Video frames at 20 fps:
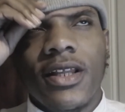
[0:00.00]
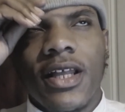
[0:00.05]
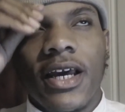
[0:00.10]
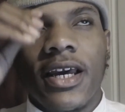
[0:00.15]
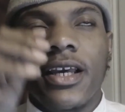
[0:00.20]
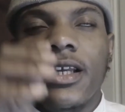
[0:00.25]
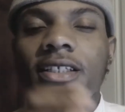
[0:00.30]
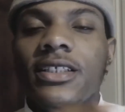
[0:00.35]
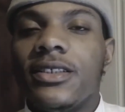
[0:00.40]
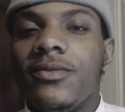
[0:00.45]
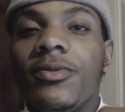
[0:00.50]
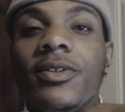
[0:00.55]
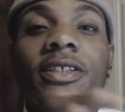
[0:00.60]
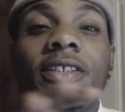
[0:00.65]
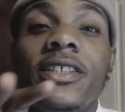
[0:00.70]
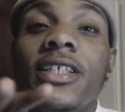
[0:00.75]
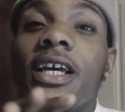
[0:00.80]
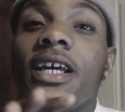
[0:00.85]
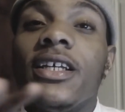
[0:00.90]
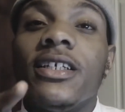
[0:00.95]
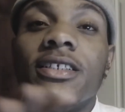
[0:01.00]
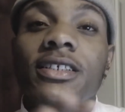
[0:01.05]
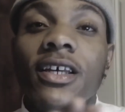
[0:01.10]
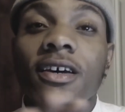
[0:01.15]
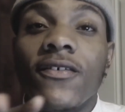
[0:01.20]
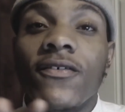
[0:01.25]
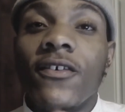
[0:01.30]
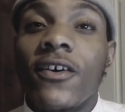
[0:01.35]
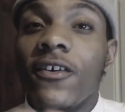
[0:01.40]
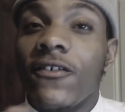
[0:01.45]
Like, he just be setting
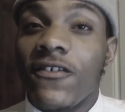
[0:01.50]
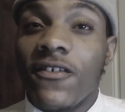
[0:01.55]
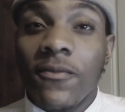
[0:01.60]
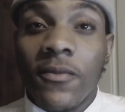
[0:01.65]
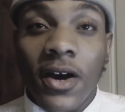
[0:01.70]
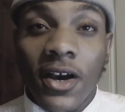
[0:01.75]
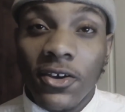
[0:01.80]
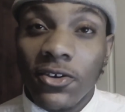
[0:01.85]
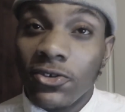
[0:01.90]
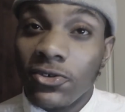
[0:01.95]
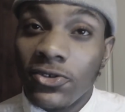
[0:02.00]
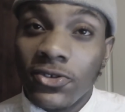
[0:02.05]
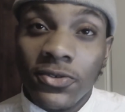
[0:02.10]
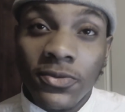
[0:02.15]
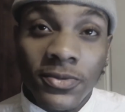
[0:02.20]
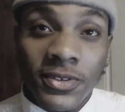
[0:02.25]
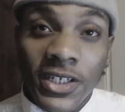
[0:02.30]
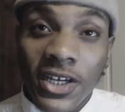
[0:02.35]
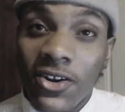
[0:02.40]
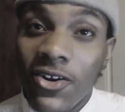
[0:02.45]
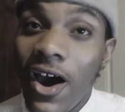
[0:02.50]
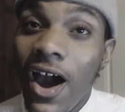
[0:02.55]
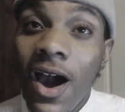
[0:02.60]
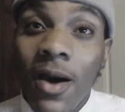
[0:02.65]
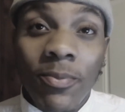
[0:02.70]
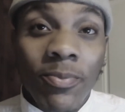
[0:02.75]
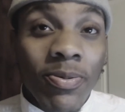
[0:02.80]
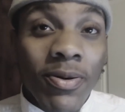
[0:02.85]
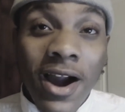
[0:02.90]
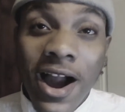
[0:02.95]
stuff up for my YouTube channel.
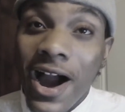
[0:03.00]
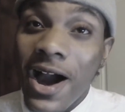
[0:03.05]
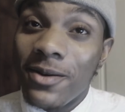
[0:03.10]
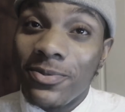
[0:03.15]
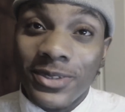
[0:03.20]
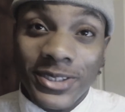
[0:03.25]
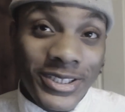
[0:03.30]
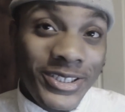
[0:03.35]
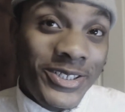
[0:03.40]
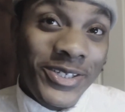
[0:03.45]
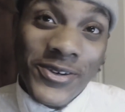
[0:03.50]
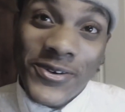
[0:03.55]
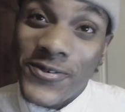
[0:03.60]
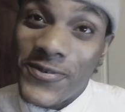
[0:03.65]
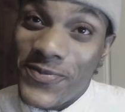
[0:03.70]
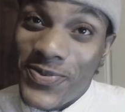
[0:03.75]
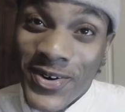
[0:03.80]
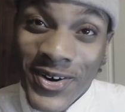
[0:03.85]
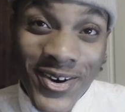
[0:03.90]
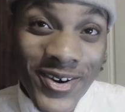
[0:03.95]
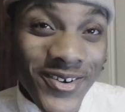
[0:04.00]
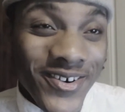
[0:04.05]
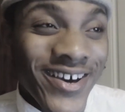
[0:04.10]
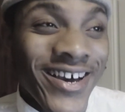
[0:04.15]
I promise you, bro.